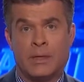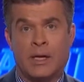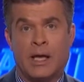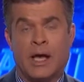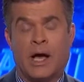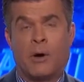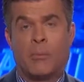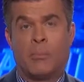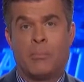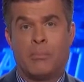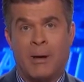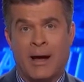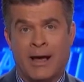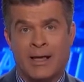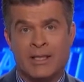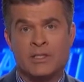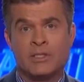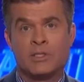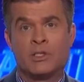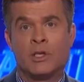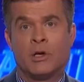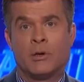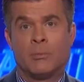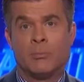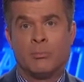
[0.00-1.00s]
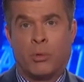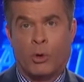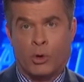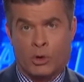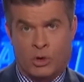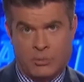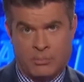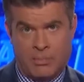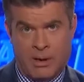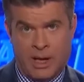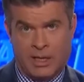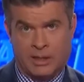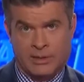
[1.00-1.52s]
how Biden's
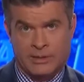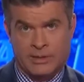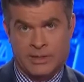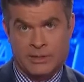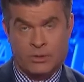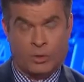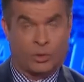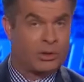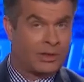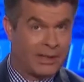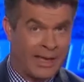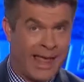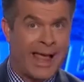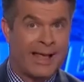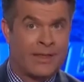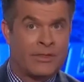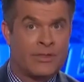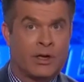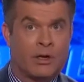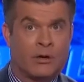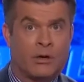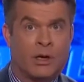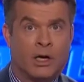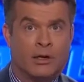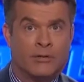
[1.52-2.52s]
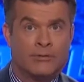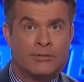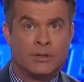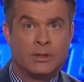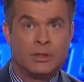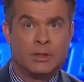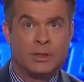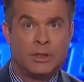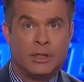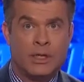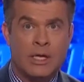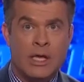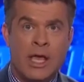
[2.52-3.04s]
border policies, or lack thereof,
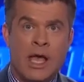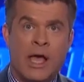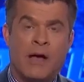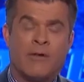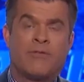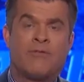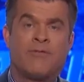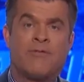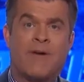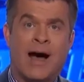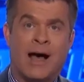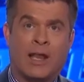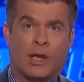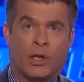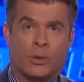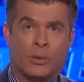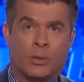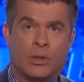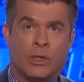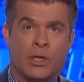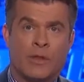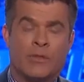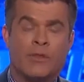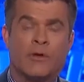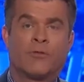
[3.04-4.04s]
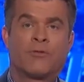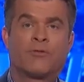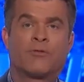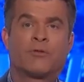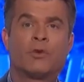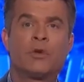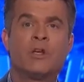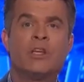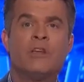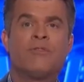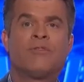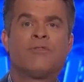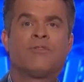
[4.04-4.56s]
have followed the
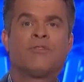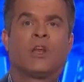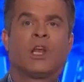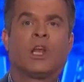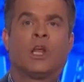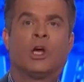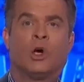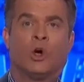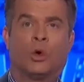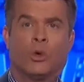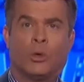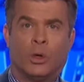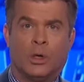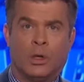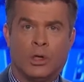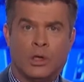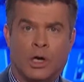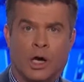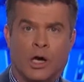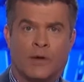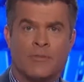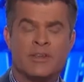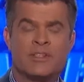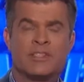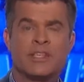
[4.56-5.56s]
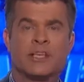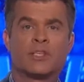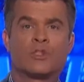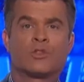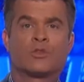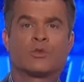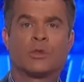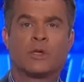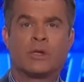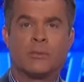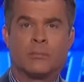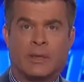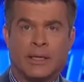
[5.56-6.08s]
free flow of this
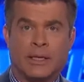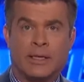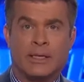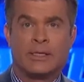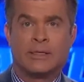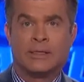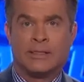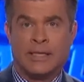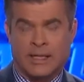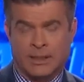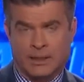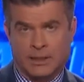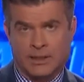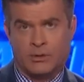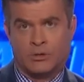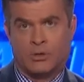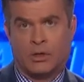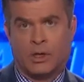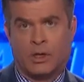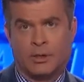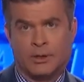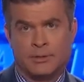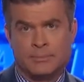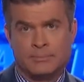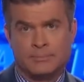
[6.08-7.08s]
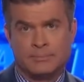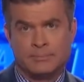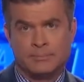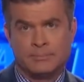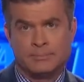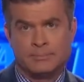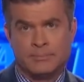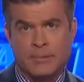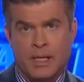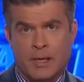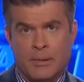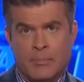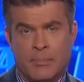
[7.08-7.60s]
extremely deadly drug.
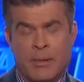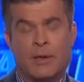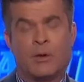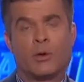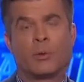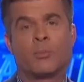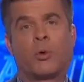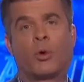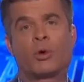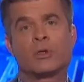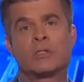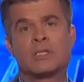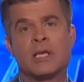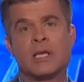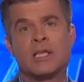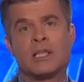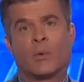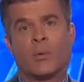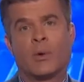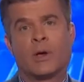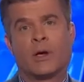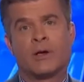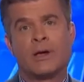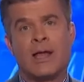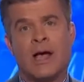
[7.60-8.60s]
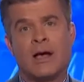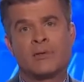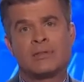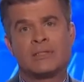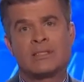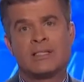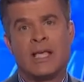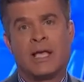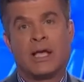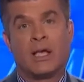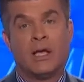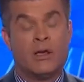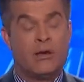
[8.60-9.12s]
Many reports say that we are now
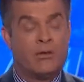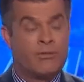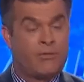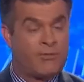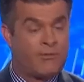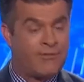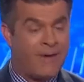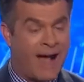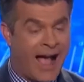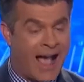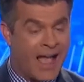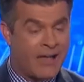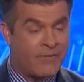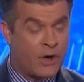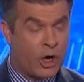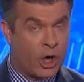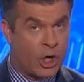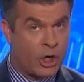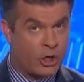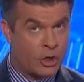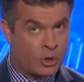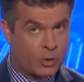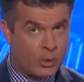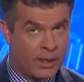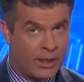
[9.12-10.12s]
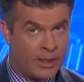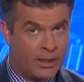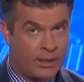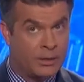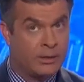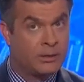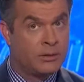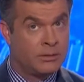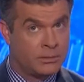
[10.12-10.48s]
seeing 500